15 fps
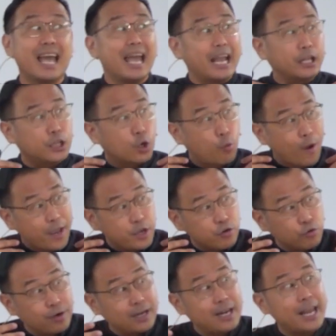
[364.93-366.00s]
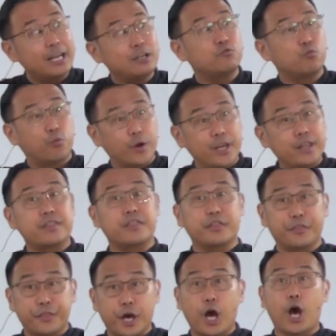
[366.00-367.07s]
in the way you relate with
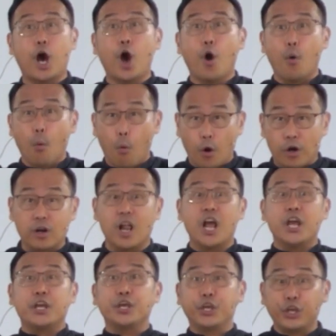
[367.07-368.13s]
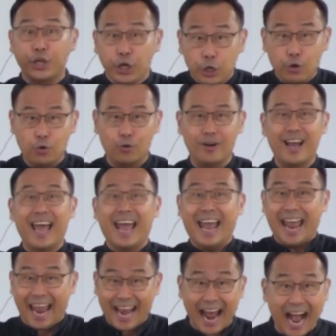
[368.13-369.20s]
the world. You
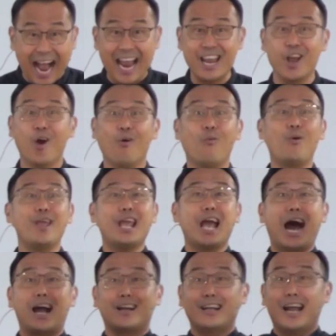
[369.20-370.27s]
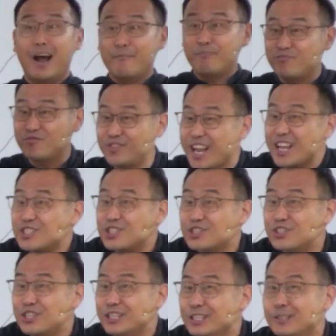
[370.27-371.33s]
and I, we are
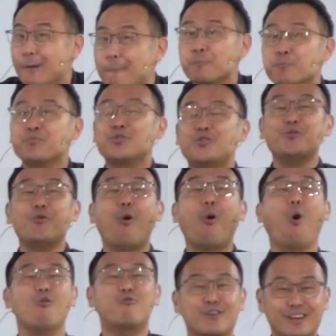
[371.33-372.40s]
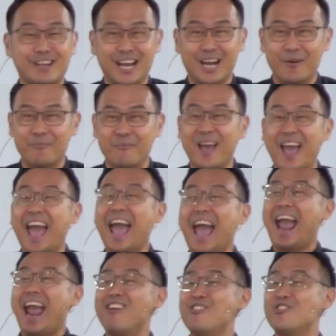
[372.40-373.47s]
destined to overcome
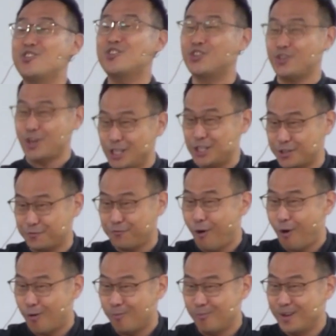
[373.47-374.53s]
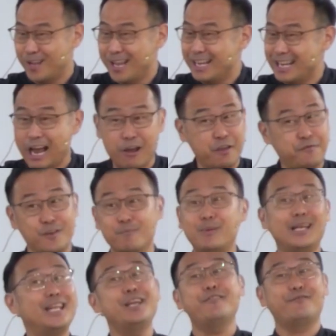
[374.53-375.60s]
and transform. Now, if you
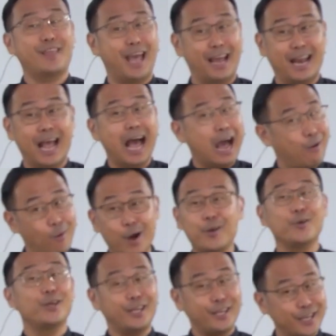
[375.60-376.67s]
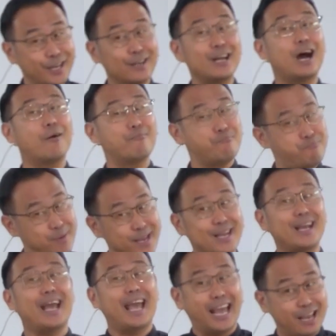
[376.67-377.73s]
believe that, I want to hear a big
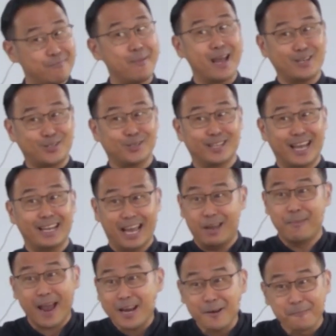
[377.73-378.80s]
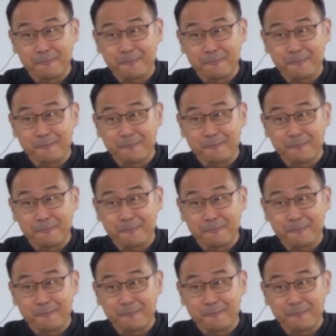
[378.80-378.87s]
amen to that. Amen?